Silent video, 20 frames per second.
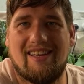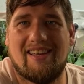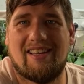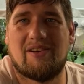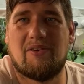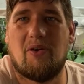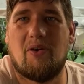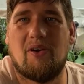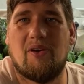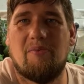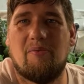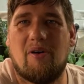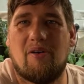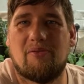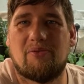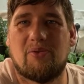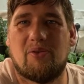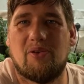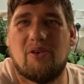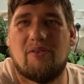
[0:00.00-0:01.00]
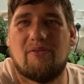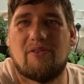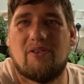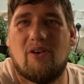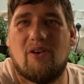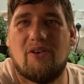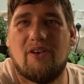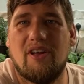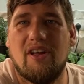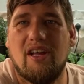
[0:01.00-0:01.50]
Caught him totally off
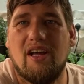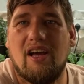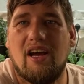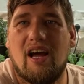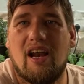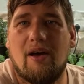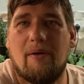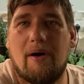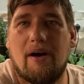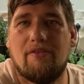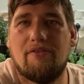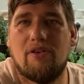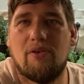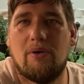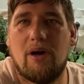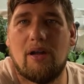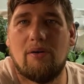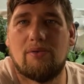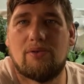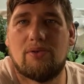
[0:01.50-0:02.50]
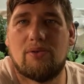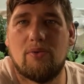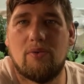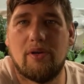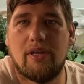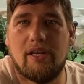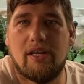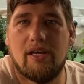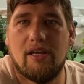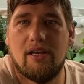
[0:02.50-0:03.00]
guard. Hello Andrew, hello
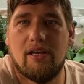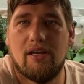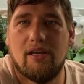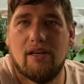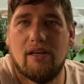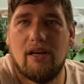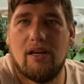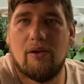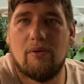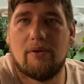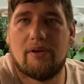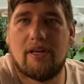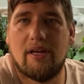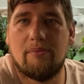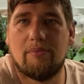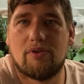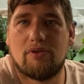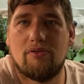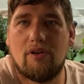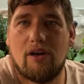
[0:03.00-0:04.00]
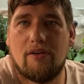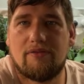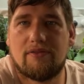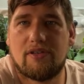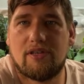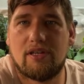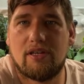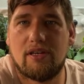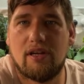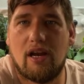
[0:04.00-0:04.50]
Tony, hello Kim's
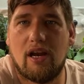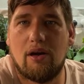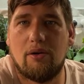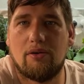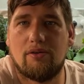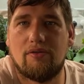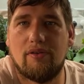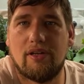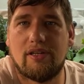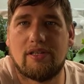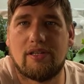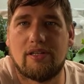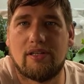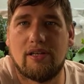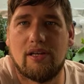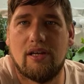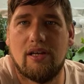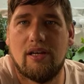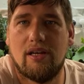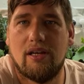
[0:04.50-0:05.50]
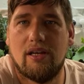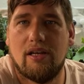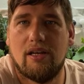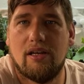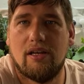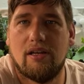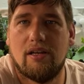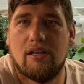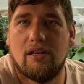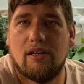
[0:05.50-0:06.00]
Crafts, hello Chris,
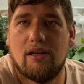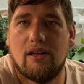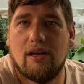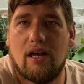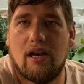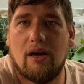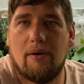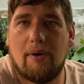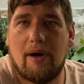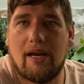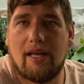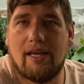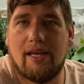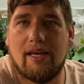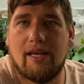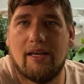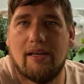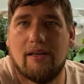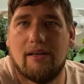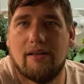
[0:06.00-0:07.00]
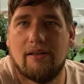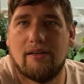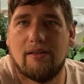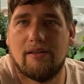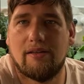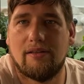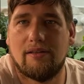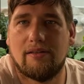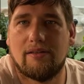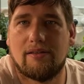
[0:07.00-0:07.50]
hello Ali.
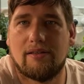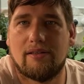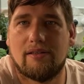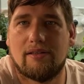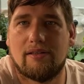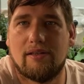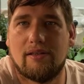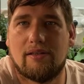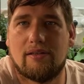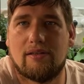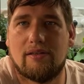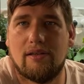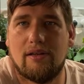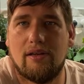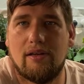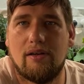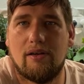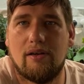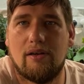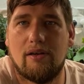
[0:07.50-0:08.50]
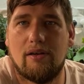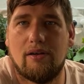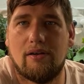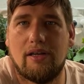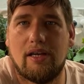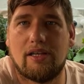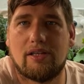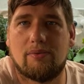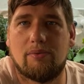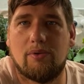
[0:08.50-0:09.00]

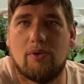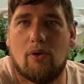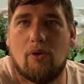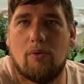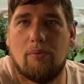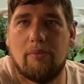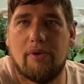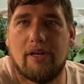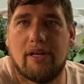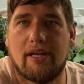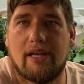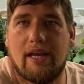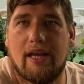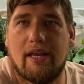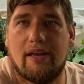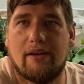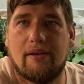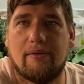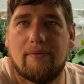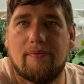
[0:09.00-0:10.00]
Yes, we all meet again.